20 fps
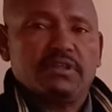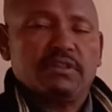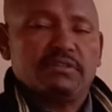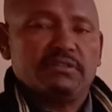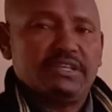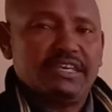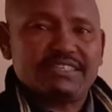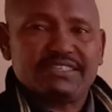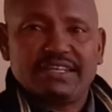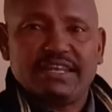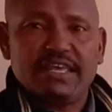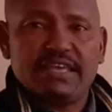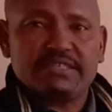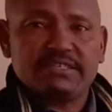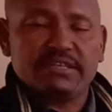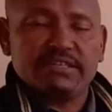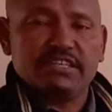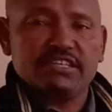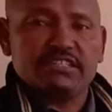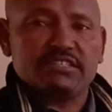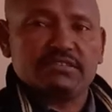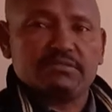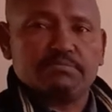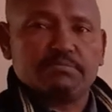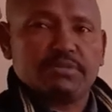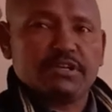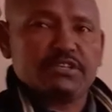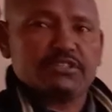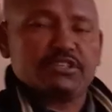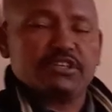this lesson is
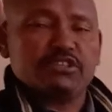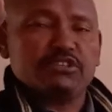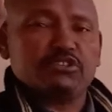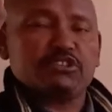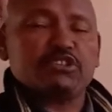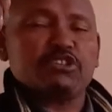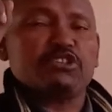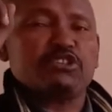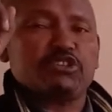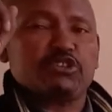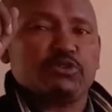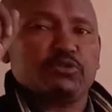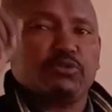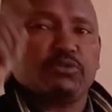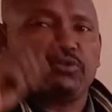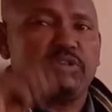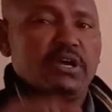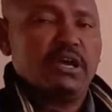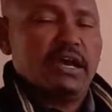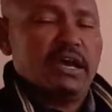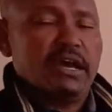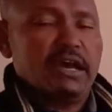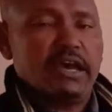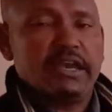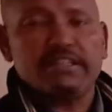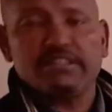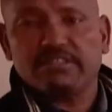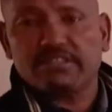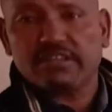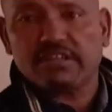presented to
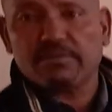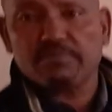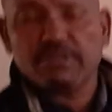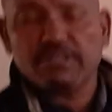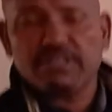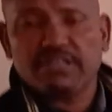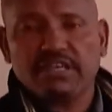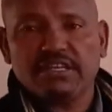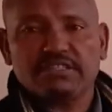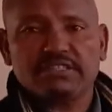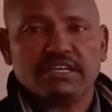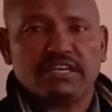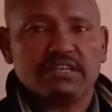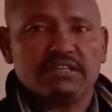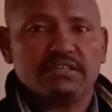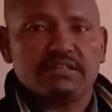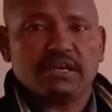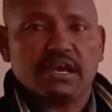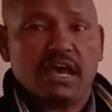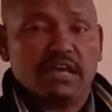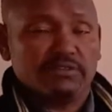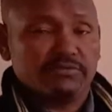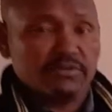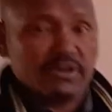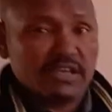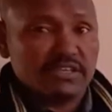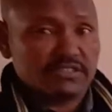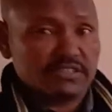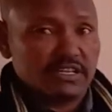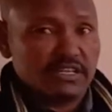intermediate and
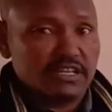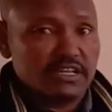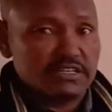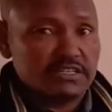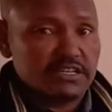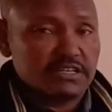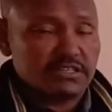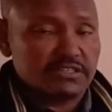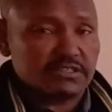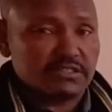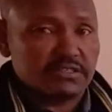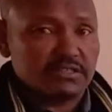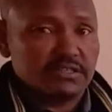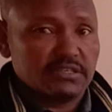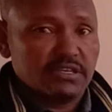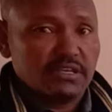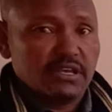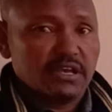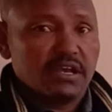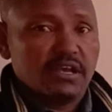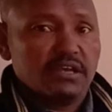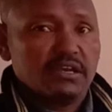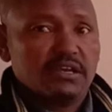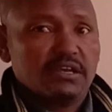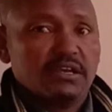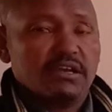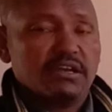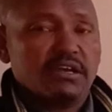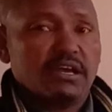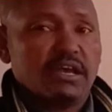advanced learners,
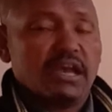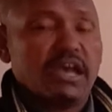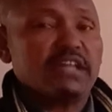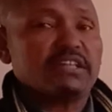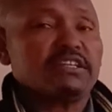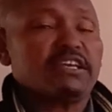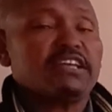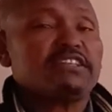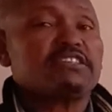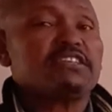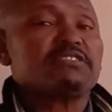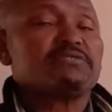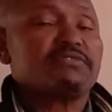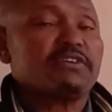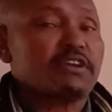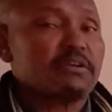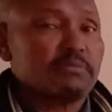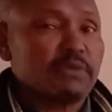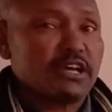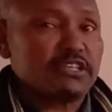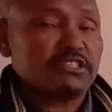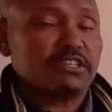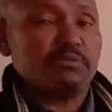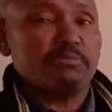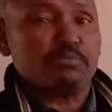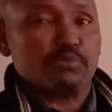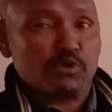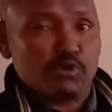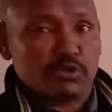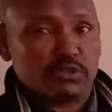and it is very much
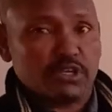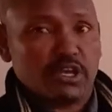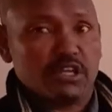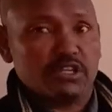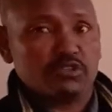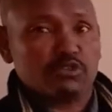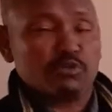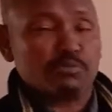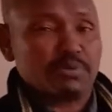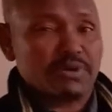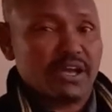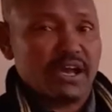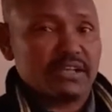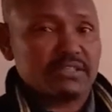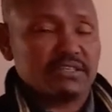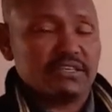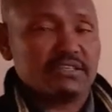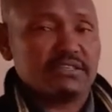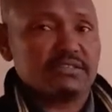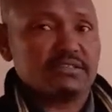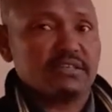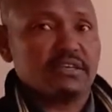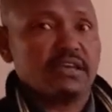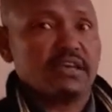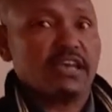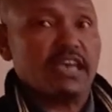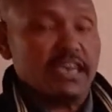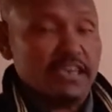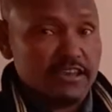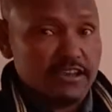important to practice
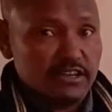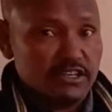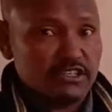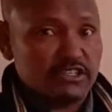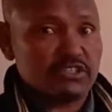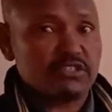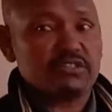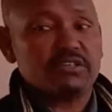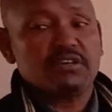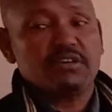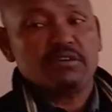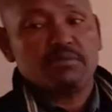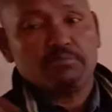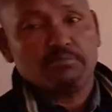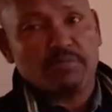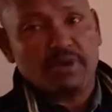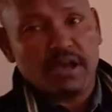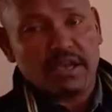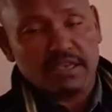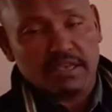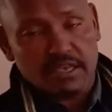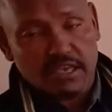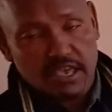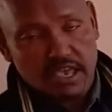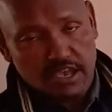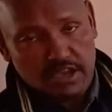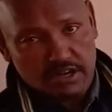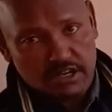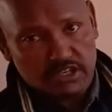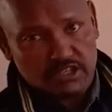English by
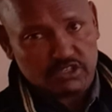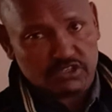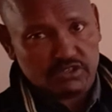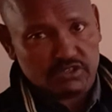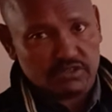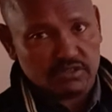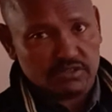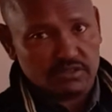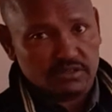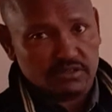English.